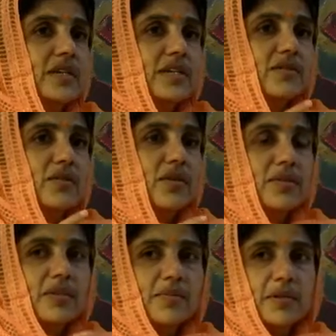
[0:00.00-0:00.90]
at 8 o'clock
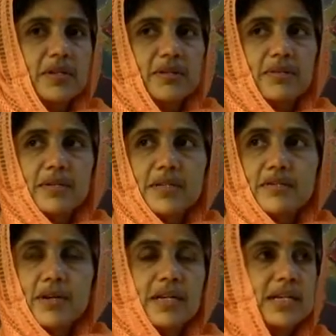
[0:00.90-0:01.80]
in the morning, what are
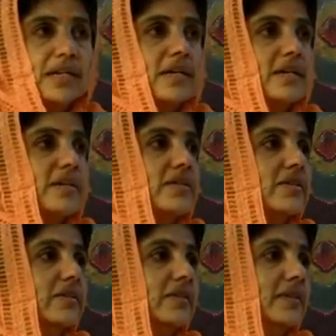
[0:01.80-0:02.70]
you getting? You
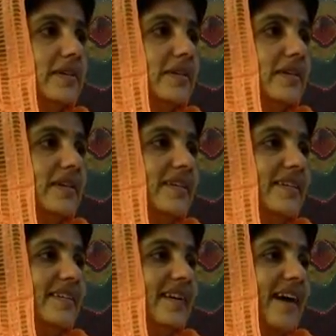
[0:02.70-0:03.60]
know,
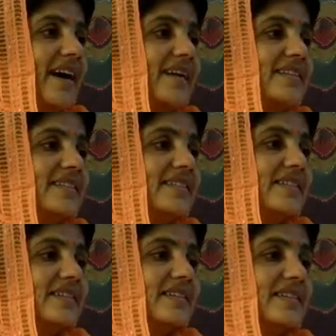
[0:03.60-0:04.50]
and
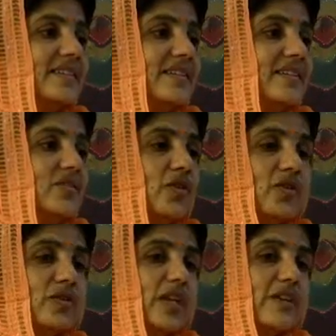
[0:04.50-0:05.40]
uh,
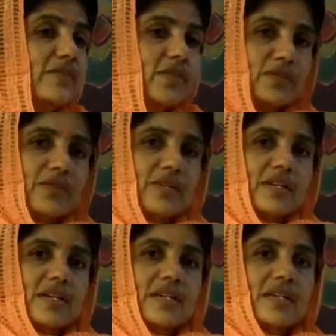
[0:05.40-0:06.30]
so, therefore,
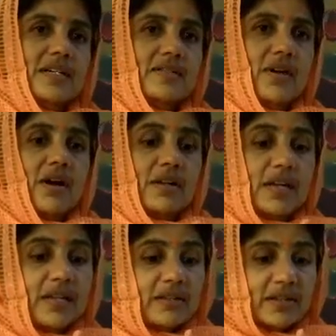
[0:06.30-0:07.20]
it is not
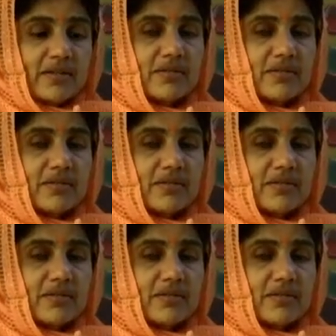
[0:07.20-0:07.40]
easy to